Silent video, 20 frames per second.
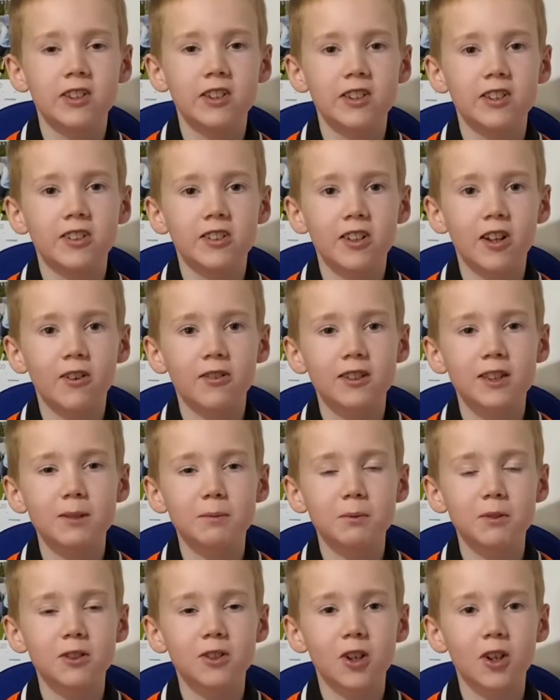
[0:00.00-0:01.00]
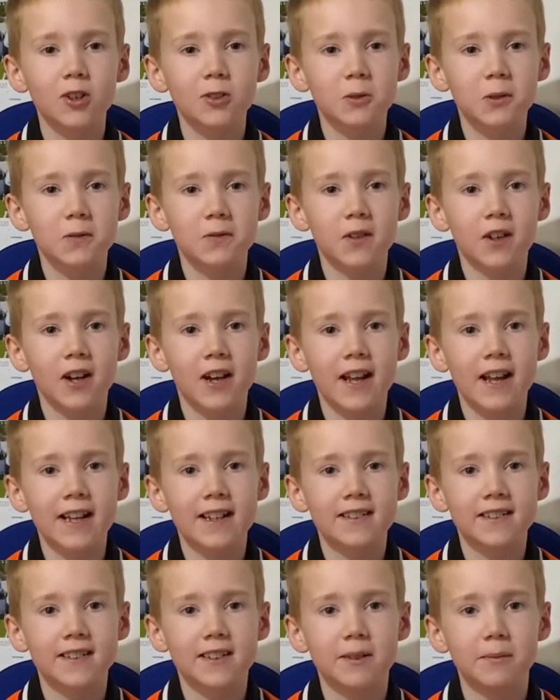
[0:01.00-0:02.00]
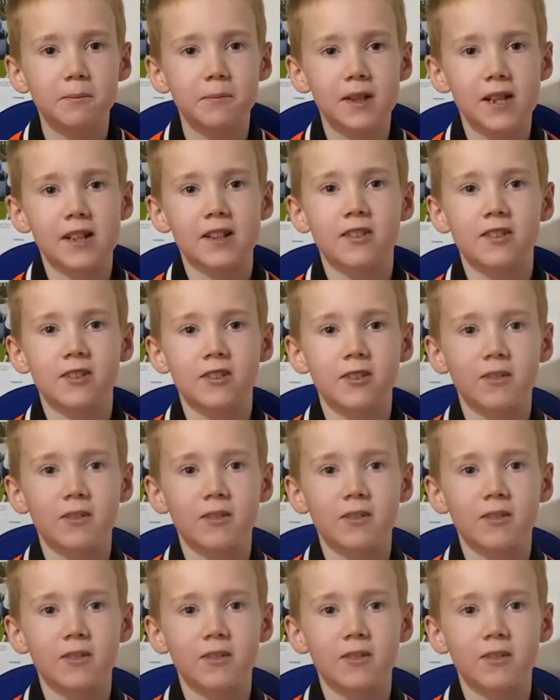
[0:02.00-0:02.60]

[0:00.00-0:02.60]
still keep in touch with your ex-teammates?